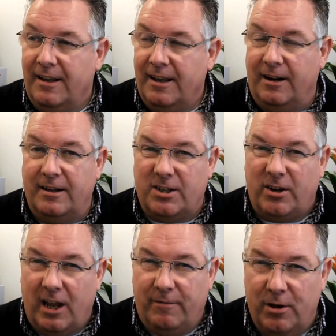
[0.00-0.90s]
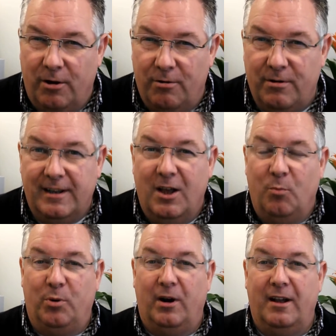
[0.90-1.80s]
you know, it's okay for you,
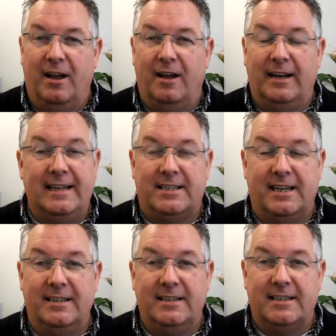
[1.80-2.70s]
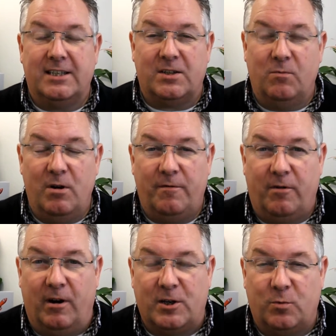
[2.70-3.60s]
but LinkedIn doesn't work
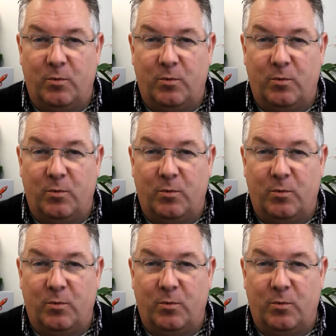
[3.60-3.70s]
for us.